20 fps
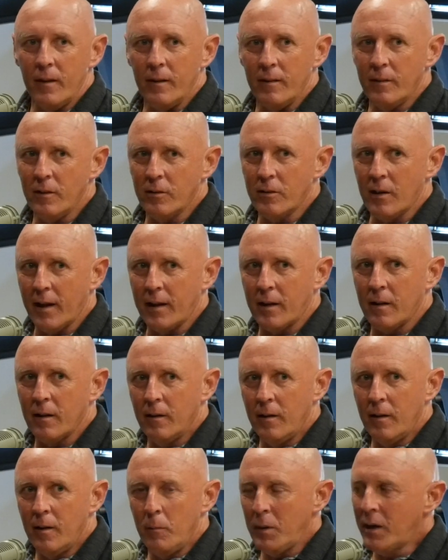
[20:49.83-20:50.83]
just like,
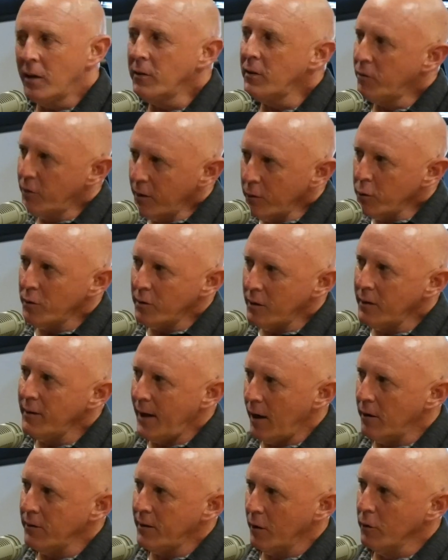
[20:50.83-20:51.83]
because if this was in
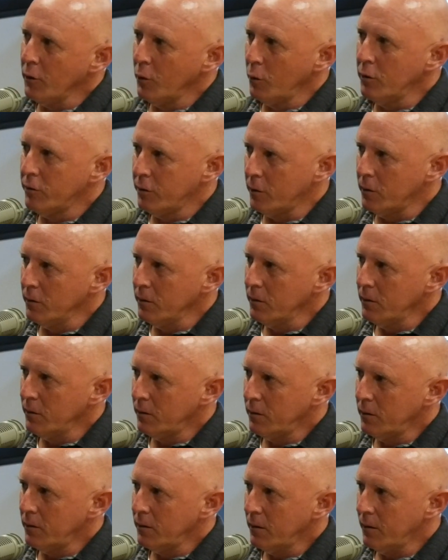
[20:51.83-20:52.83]
downtown Louisville,
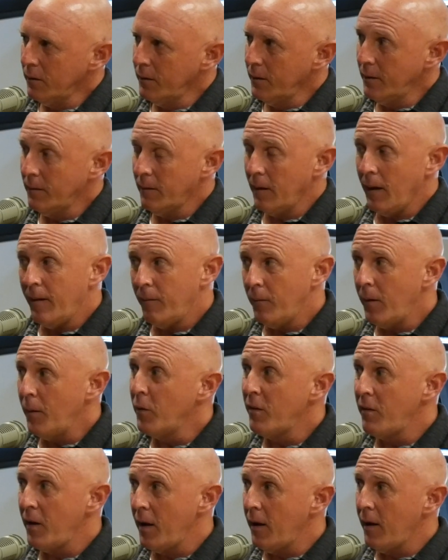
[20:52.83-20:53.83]

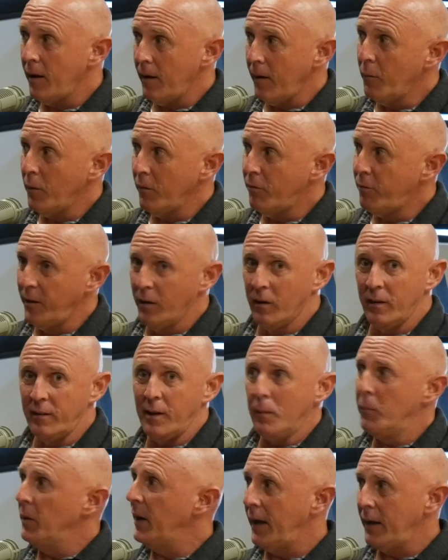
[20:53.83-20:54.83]
it would feel
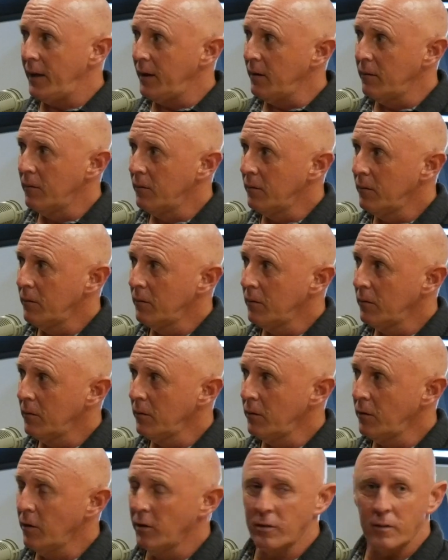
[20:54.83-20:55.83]
intimidating,
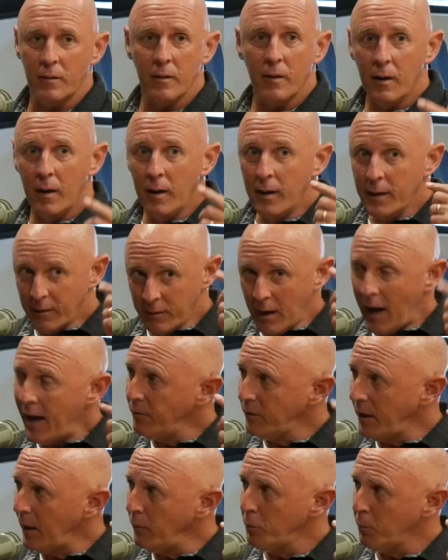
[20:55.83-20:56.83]
just because I have
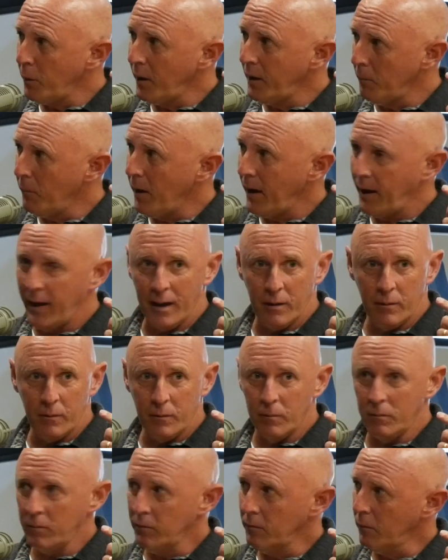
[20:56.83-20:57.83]
tapes playing in my head,
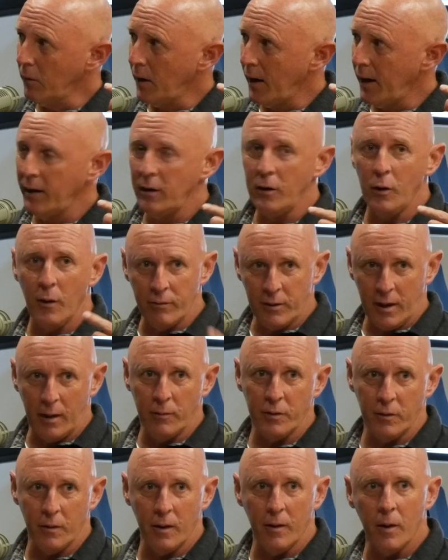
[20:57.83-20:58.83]
right? You have
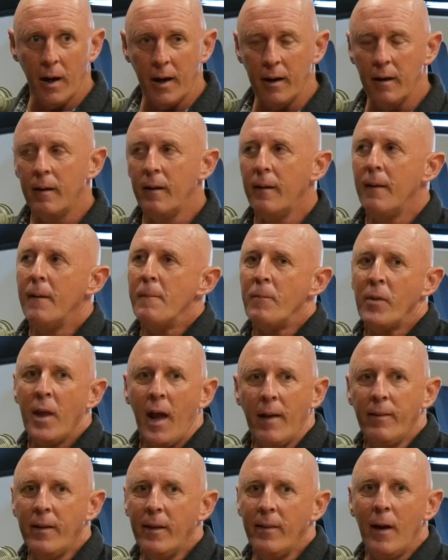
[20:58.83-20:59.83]
tapes in your head, right?
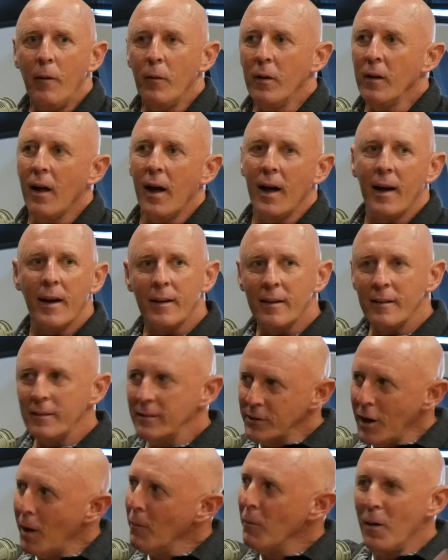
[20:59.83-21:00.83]
And then they were like,
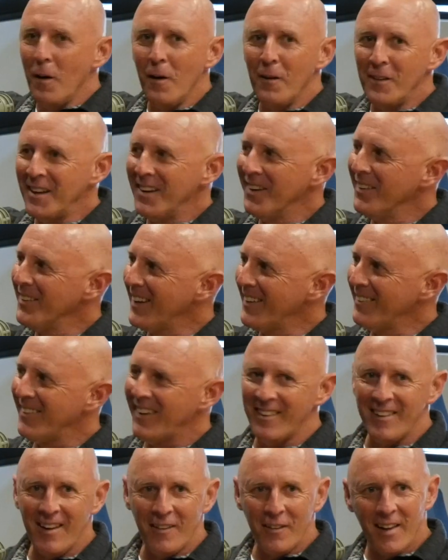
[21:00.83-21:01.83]
Jumbo,
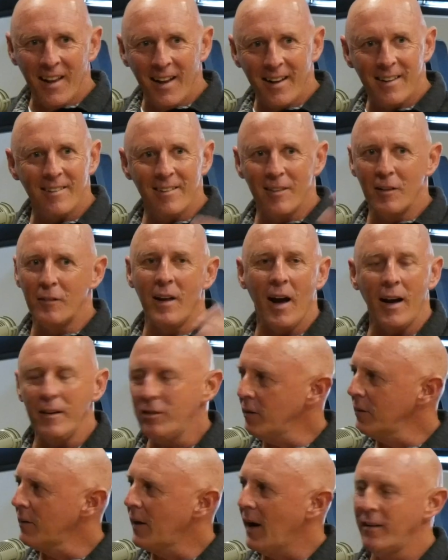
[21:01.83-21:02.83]
then they were like the
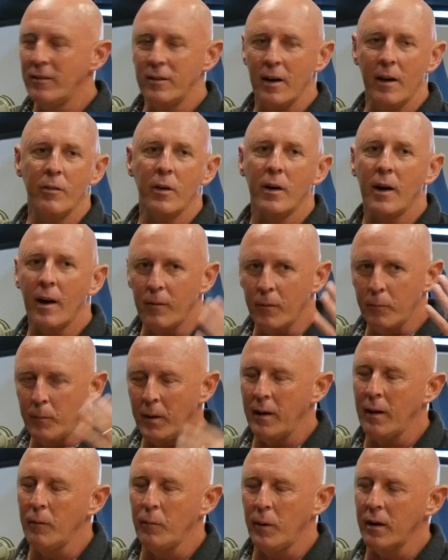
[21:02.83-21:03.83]
nicest guys ever, and I
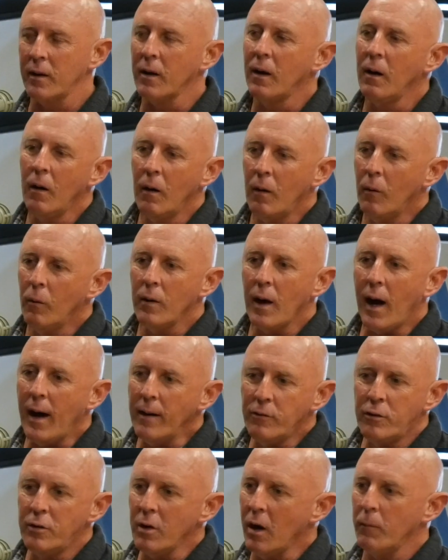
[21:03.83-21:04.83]
immediately went, I
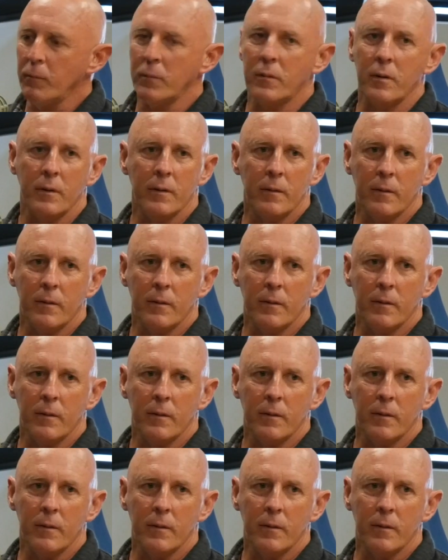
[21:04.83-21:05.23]
jumped